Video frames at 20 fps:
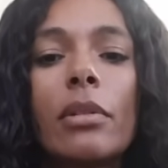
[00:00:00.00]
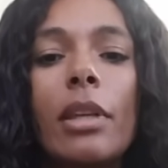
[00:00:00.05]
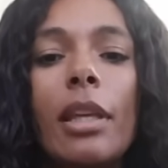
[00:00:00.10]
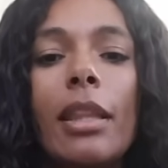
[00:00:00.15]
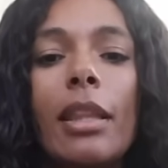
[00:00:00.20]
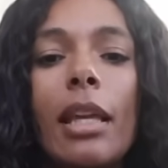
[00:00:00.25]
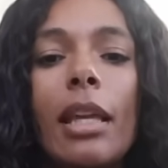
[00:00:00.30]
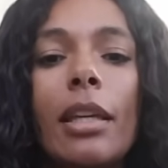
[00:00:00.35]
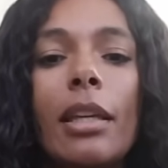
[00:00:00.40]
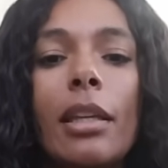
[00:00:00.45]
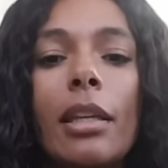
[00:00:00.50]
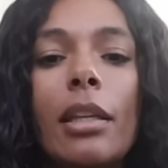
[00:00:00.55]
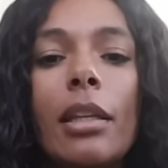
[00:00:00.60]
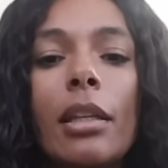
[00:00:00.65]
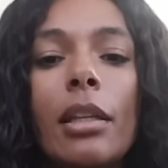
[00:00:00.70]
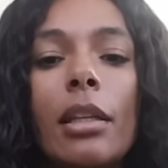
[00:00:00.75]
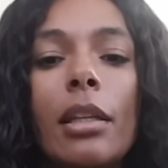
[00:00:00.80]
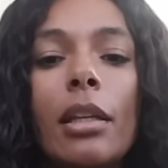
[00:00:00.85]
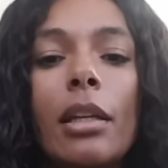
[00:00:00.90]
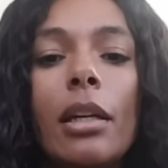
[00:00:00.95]
I think
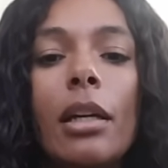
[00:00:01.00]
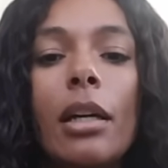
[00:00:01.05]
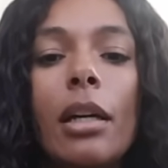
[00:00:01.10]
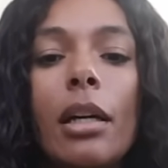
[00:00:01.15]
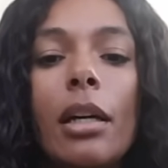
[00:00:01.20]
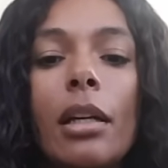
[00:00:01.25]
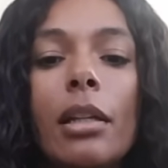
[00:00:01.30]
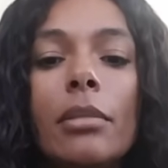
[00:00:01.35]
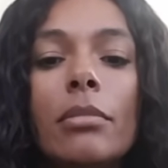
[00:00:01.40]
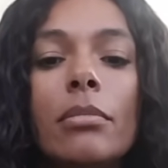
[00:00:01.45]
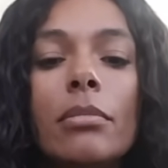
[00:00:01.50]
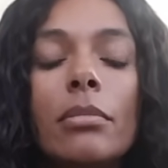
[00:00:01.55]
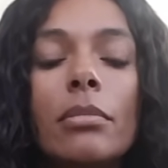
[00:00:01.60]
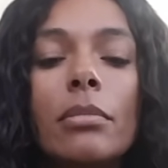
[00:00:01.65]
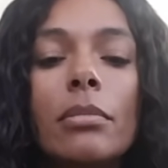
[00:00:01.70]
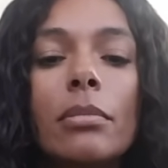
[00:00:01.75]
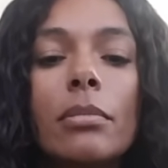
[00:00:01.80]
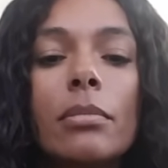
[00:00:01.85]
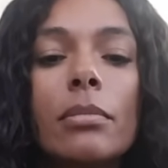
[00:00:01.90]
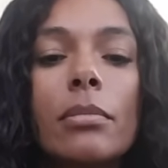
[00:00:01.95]

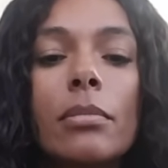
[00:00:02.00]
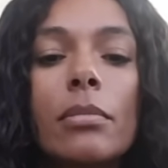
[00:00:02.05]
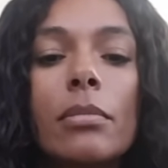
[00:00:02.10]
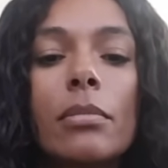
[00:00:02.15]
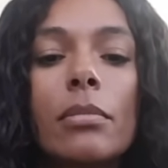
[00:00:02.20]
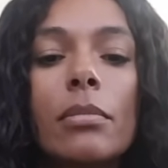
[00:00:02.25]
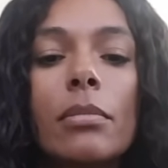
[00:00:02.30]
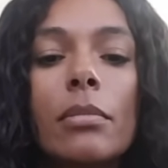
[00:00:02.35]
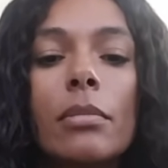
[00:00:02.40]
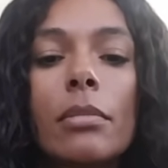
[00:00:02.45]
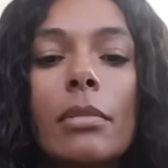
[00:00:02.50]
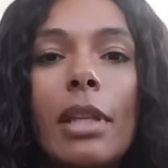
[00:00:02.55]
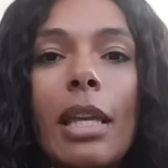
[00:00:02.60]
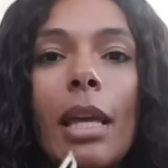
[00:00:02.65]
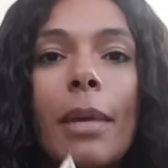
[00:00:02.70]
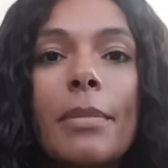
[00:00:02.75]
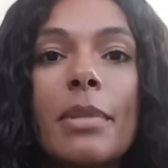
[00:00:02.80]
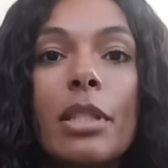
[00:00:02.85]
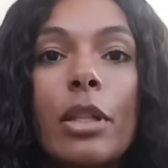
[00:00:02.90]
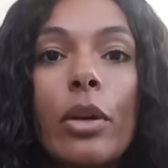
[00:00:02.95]

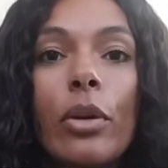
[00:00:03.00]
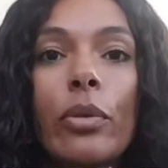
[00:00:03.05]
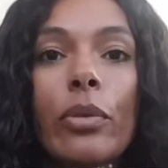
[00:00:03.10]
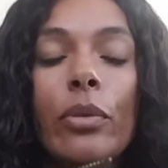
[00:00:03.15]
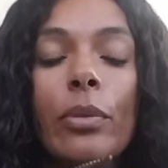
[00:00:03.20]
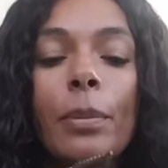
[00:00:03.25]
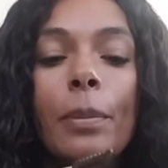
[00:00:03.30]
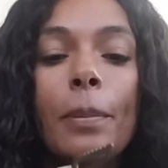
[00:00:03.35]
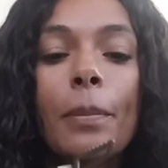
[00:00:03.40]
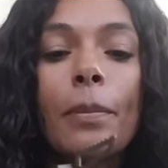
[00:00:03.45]
camp stove.